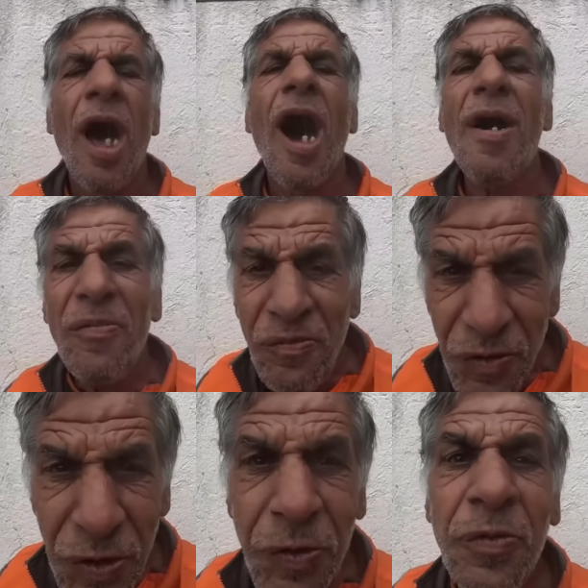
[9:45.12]
A
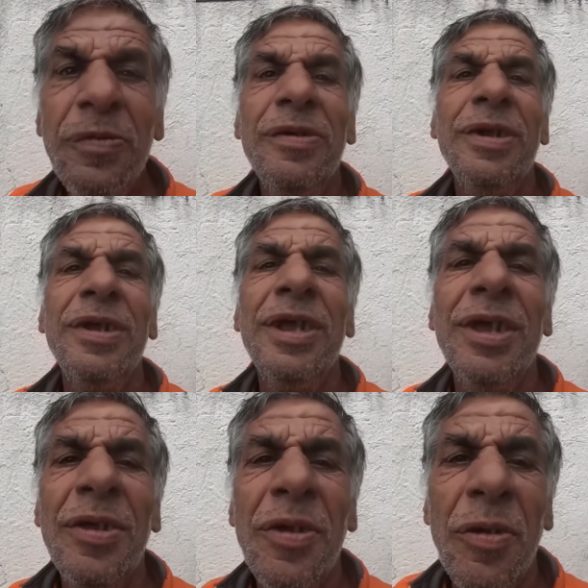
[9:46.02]
few
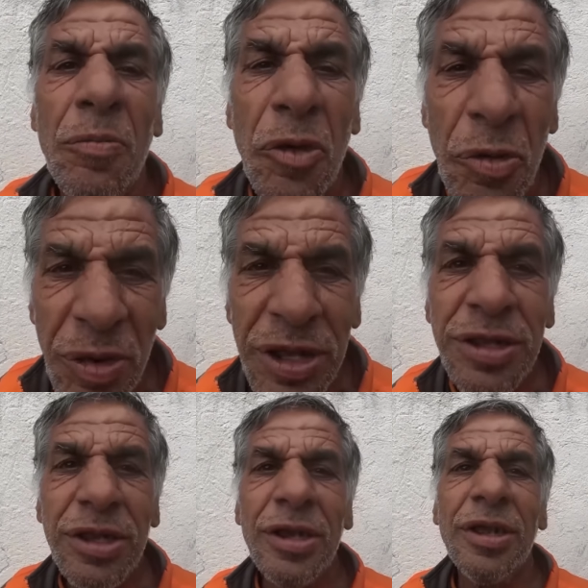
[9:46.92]
moments,
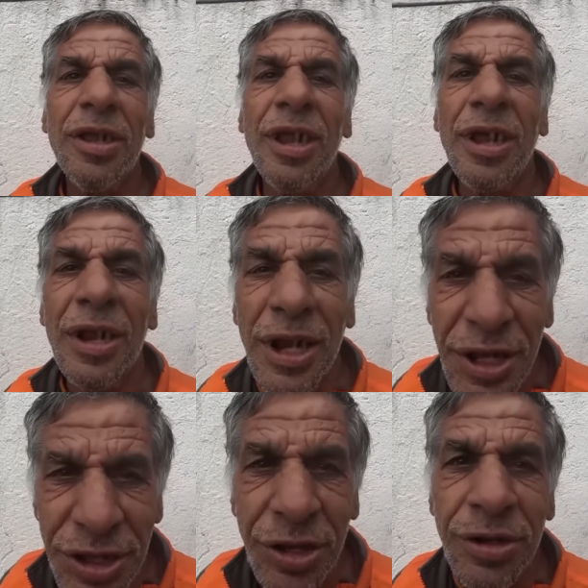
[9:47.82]
moment
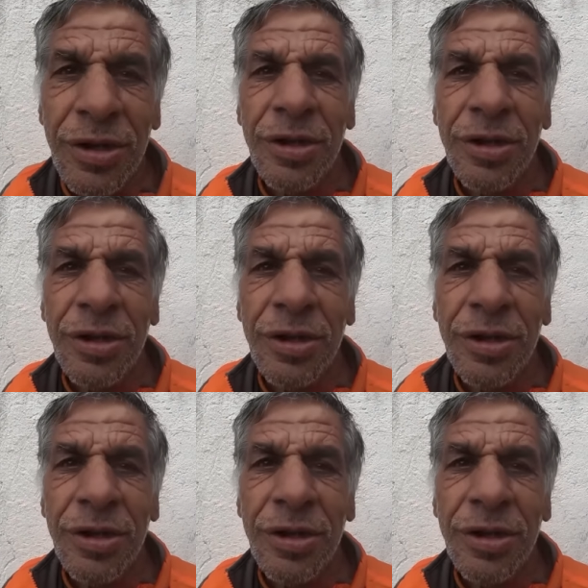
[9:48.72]
later. later.